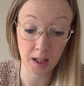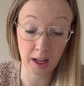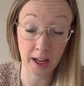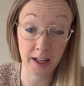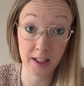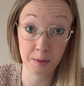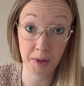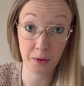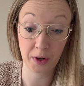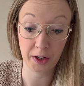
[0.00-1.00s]
and it's been
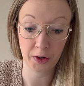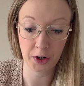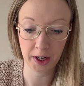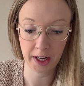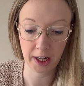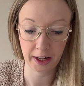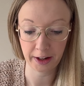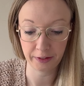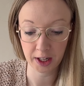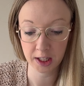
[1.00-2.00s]
quite dark in the
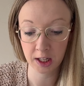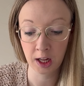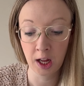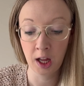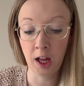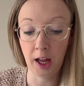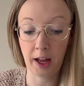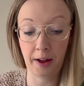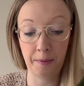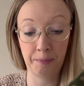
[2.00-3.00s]
evenings.
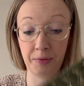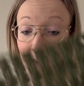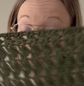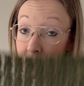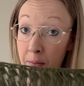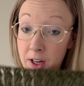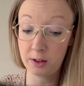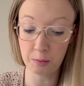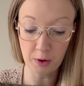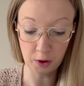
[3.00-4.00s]
But I made
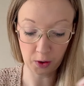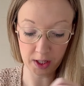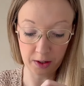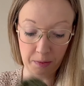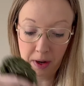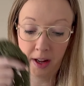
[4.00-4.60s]
some progress on